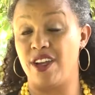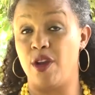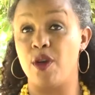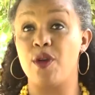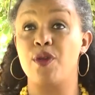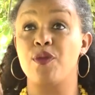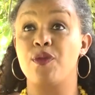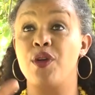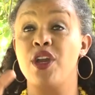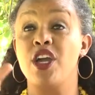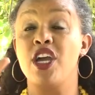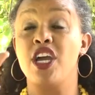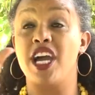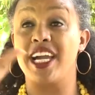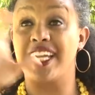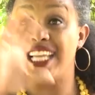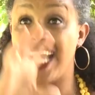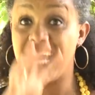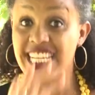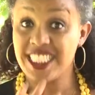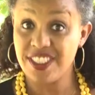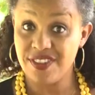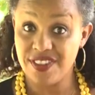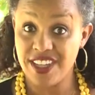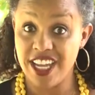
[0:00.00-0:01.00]
or a
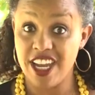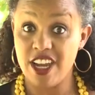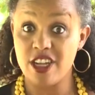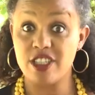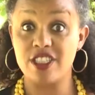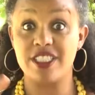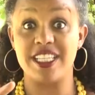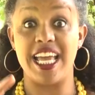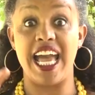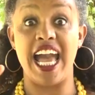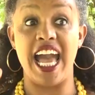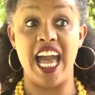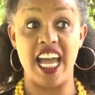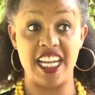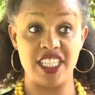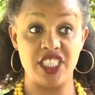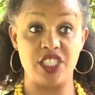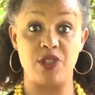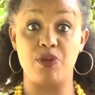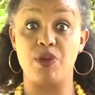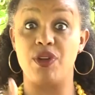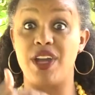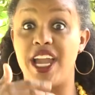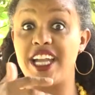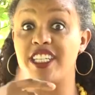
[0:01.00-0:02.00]
cast of characters
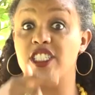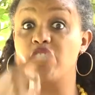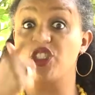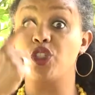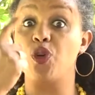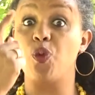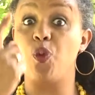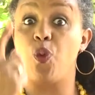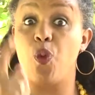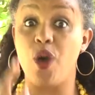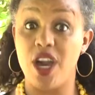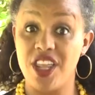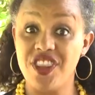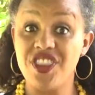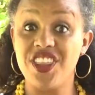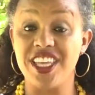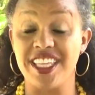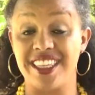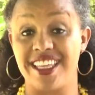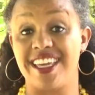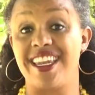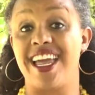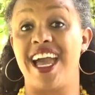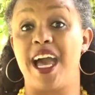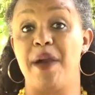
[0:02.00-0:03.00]
actually reacting to one thing
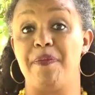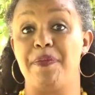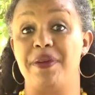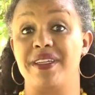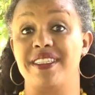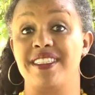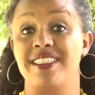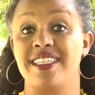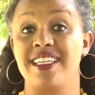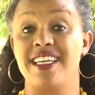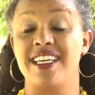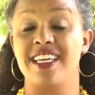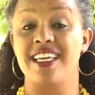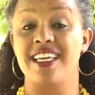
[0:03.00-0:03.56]
that happened,